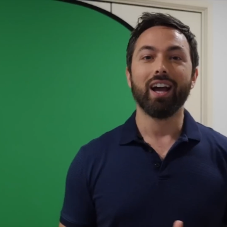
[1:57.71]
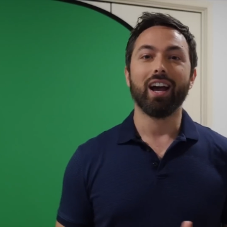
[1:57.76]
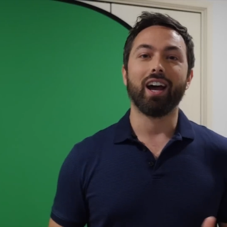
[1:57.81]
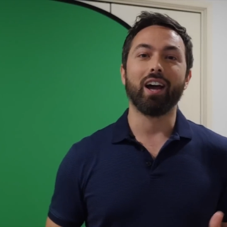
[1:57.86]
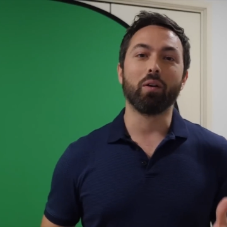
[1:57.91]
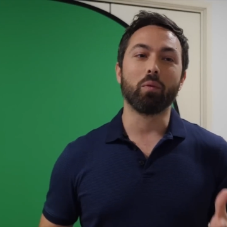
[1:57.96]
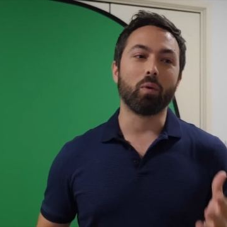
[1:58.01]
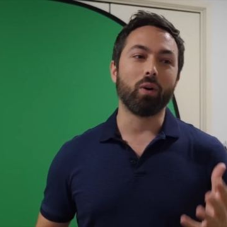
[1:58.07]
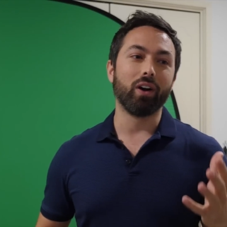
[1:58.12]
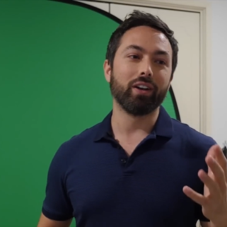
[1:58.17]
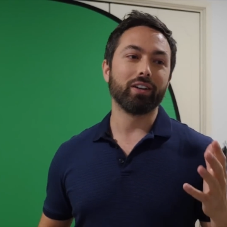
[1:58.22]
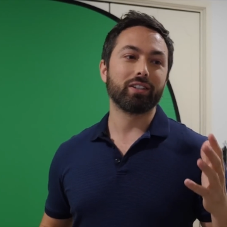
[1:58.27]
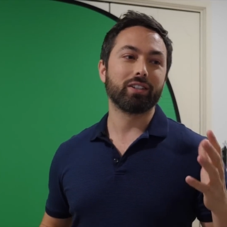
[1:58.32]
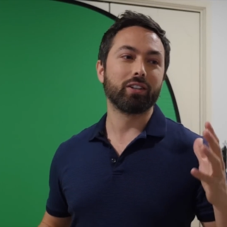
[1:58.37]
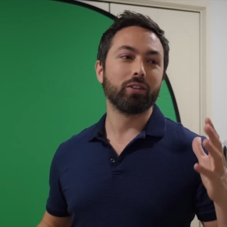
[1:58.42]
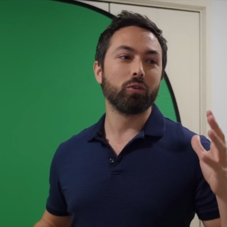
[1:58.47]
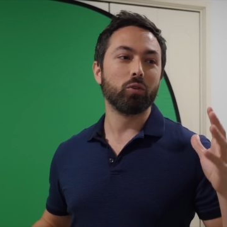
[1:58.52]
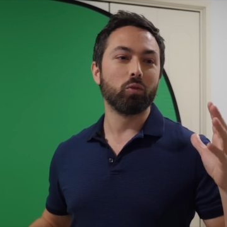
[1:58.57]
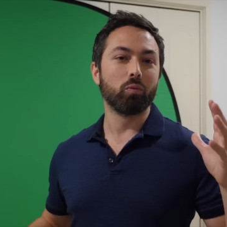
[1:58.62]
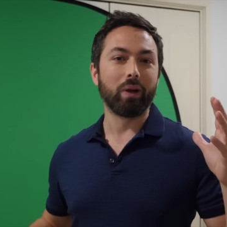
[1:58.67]
I want
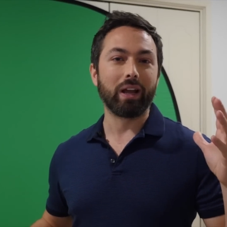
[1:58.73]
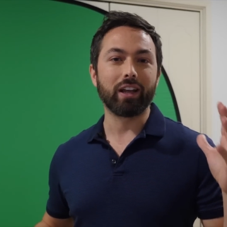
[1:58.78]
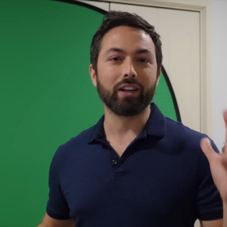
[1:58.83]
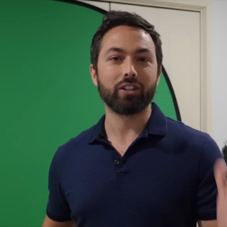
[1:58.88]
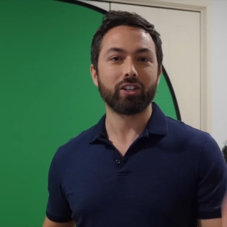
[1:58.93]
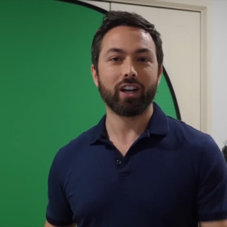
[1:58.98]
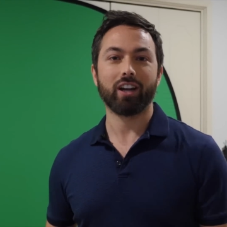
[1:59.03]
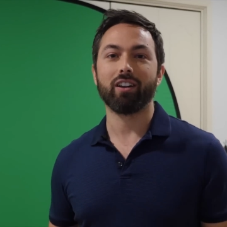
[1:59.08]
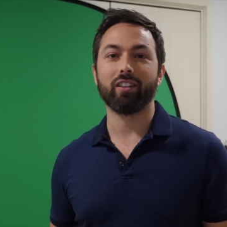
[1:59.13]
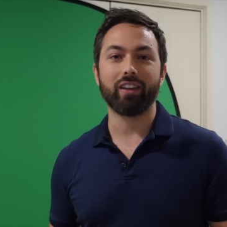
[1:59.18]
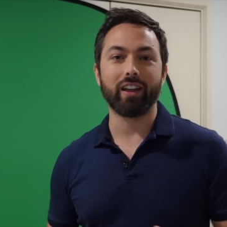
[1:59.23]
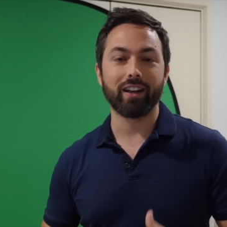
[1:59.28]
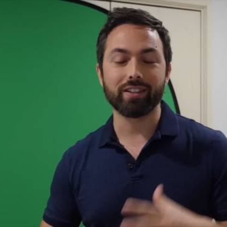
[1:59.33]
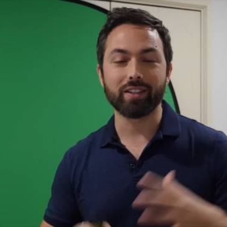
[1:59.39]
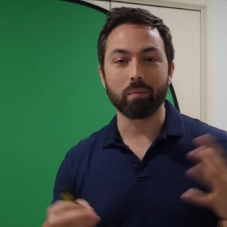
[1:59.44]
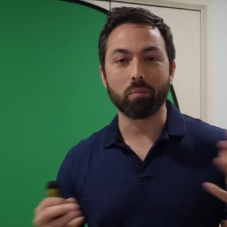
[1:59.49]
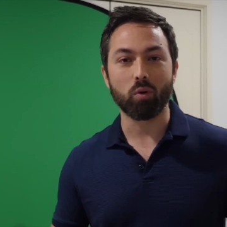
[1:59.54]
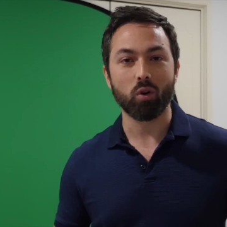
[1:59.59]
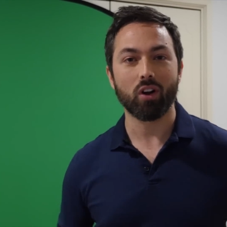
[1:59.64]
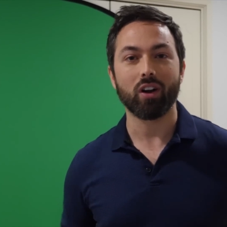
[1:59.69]
to make a channel that has
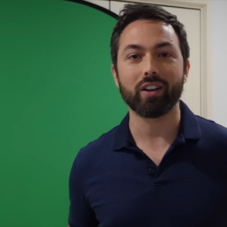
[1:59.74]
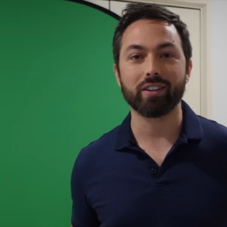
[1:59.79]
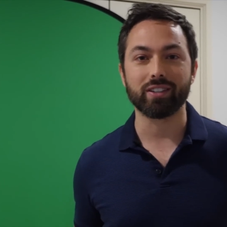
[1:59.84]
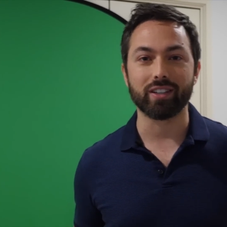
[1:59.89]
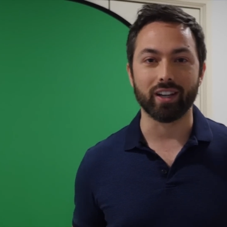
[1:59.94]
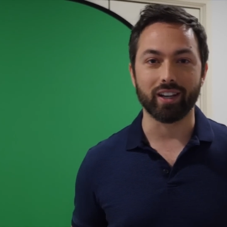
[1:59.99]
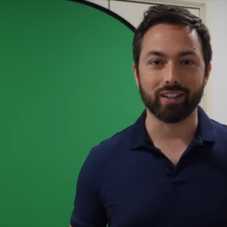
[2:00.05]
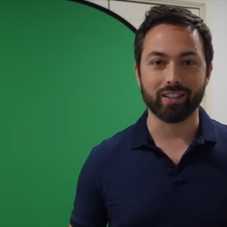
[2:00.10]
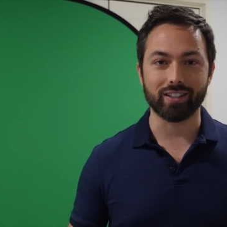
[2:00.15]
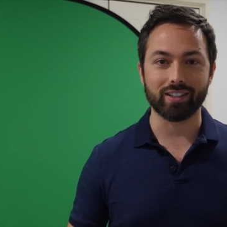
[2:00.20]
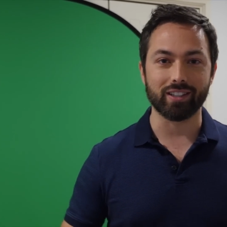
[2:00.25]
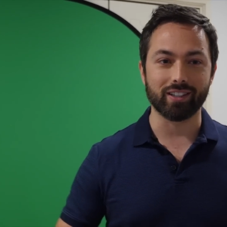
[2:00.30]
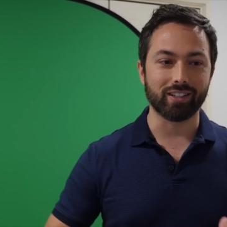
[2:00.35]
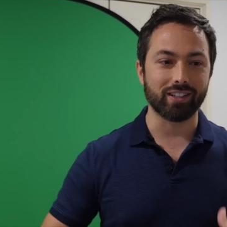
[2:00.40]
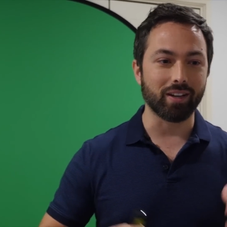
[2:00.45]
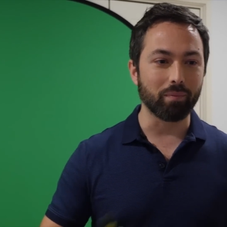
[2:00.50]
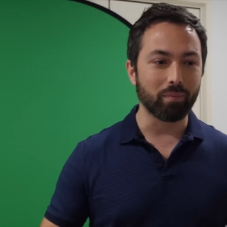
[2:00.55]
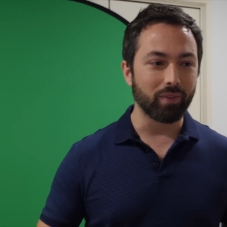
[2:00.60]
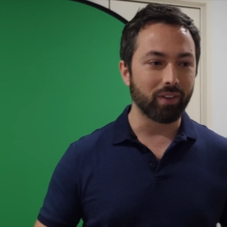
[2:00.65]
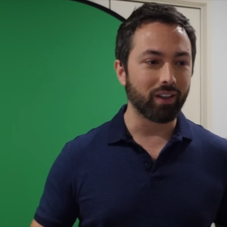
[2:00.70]
a process,
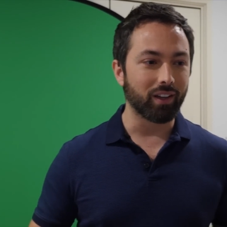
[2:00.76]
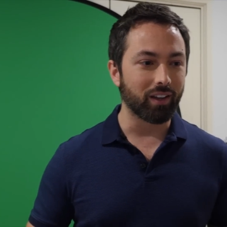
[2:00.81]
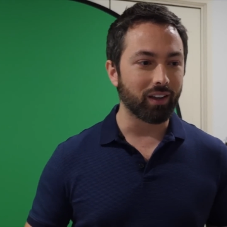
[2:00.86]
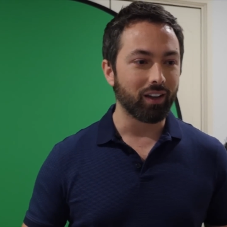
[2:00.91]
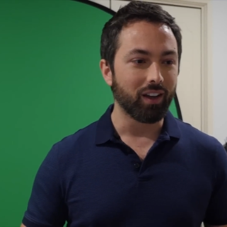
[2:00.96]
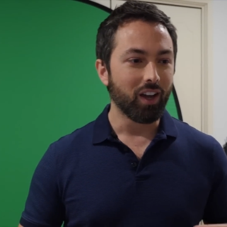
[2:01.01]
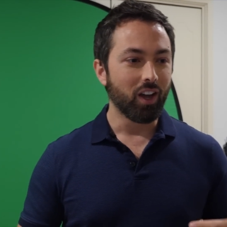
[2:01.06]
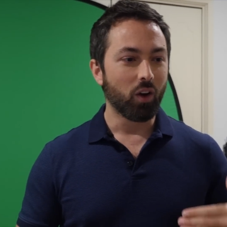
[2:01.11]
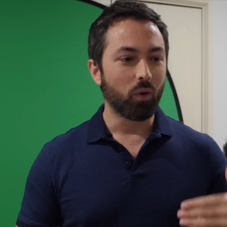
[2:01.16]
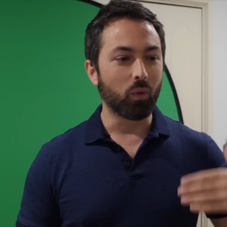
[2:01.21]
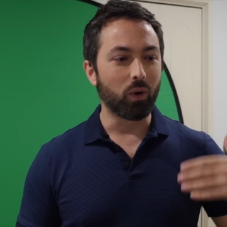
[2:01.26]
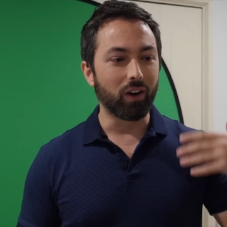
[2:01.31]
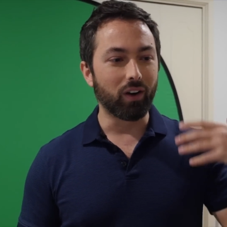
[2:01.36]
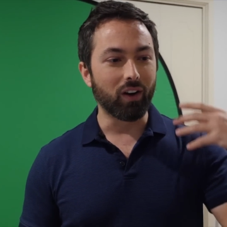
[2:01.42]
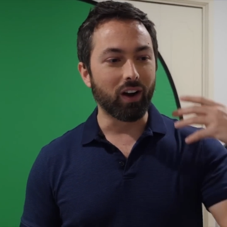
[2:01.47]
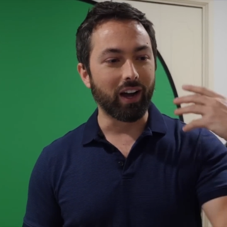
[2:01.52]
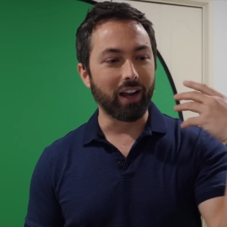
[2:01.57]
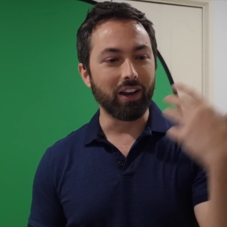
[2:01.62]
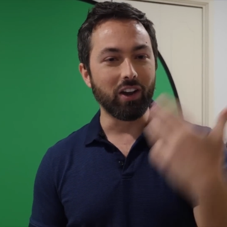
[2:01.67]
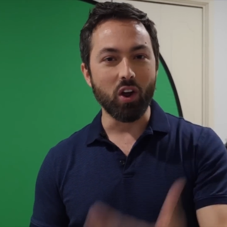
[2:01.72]
something
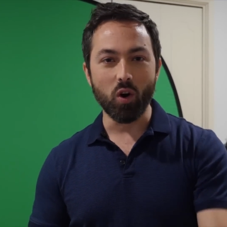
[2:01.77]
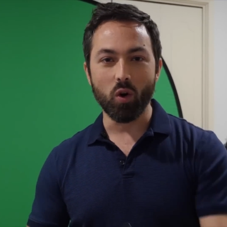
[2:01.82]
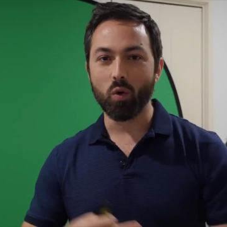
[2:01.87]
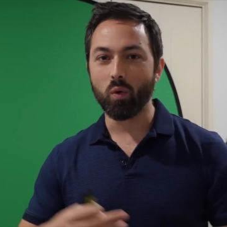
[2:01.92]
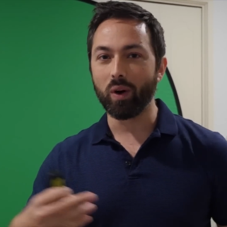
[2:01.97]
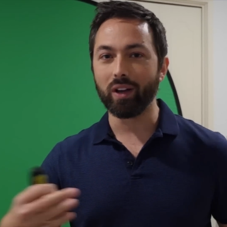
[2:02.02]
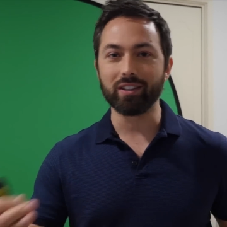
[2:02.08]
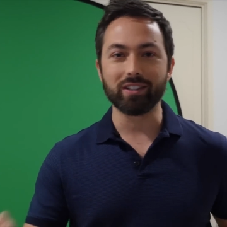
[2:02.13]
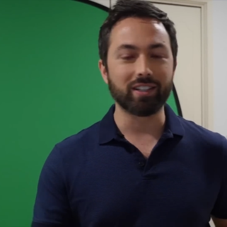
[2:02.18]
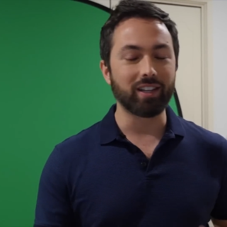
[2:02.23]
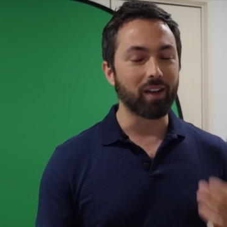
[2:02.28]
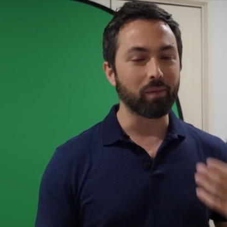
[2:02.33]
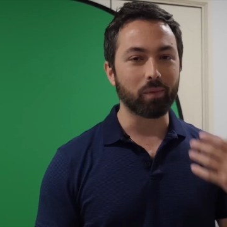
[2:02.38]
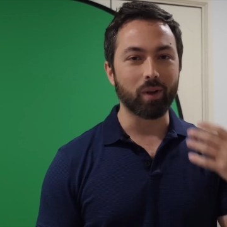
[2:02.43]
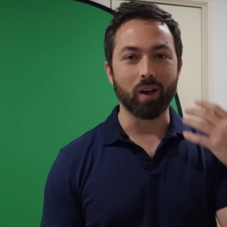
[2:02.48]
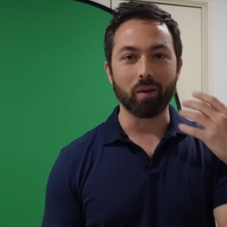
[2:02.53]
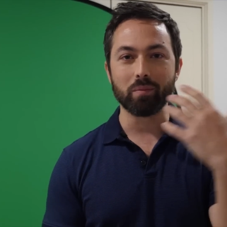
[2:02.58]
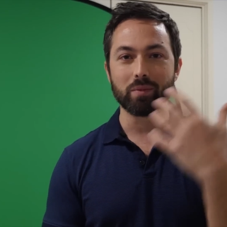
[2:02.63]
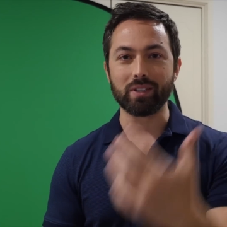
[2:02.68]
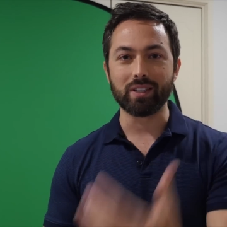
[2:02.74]
where I know what step
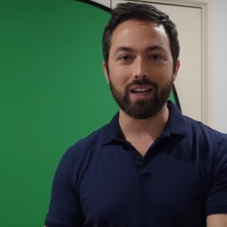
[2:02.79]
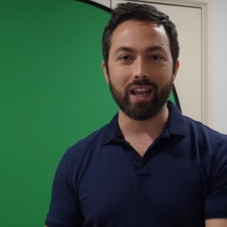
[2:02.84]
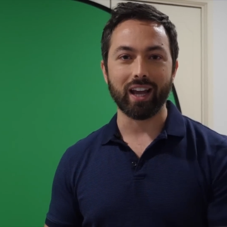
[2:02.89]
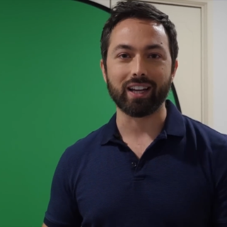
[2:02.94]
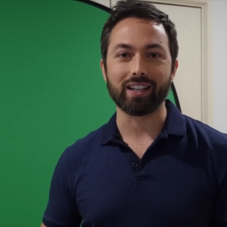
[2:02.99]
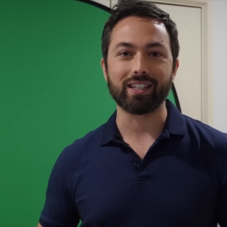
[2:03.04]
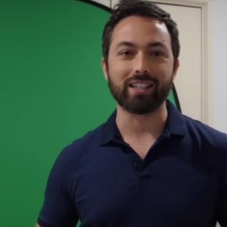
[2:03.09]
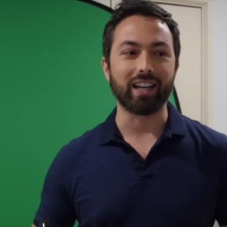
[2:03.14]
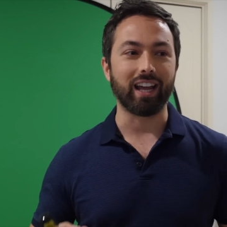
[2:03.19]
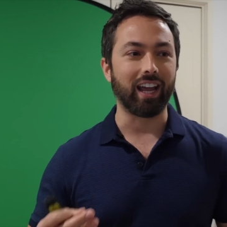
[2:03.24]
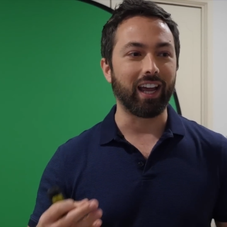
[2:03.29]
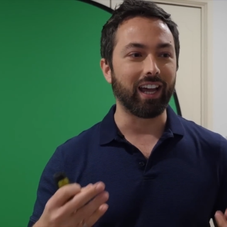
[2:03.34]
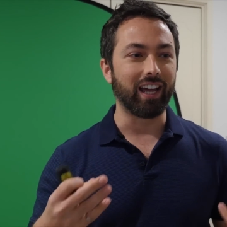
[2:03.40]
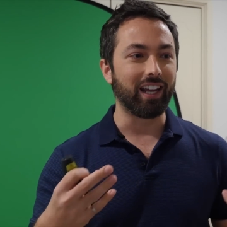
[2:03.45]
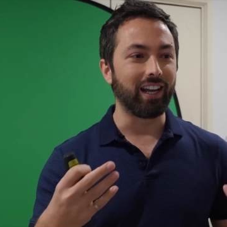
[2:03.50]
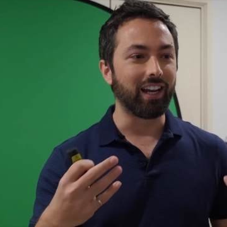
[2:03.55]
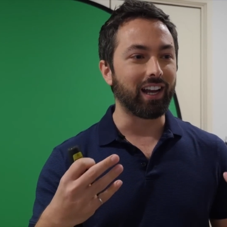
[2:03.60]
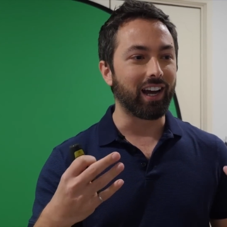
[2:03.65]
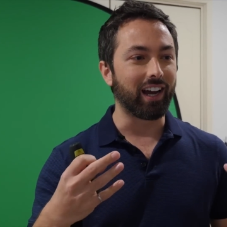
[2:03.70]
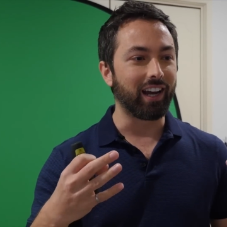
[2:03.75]
comes next
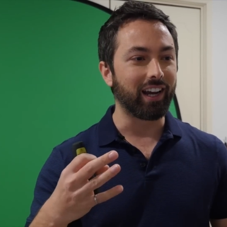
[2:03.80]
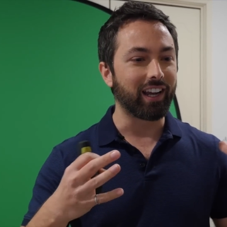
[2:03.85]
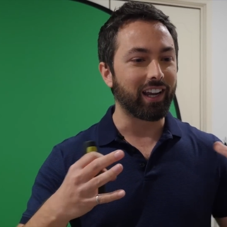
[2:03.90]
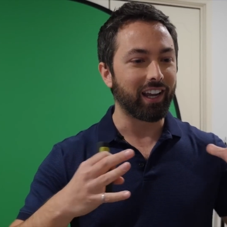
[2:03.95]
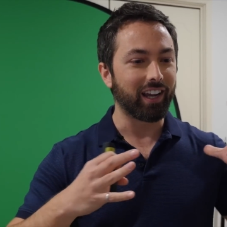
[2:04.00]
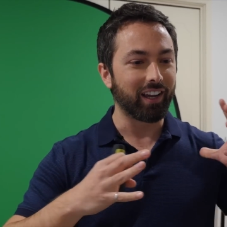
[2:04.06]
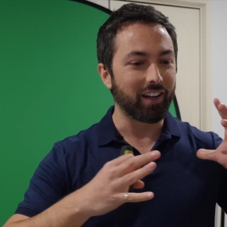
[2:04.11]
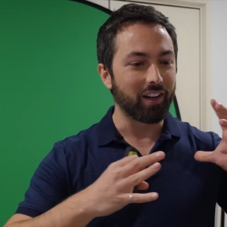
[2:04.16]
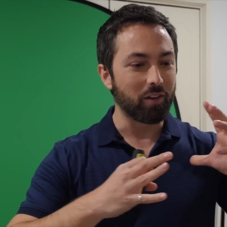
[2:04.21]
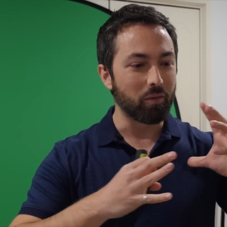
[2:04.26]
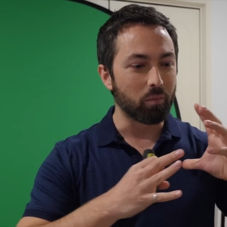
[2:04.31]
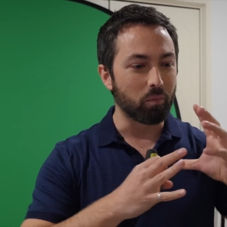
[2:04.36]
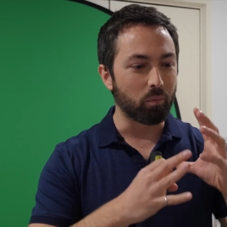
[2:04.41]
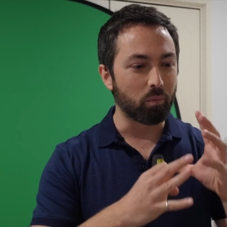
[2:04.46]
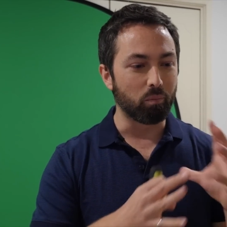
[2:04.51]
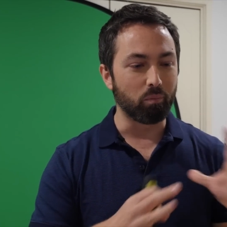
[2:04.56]
and I can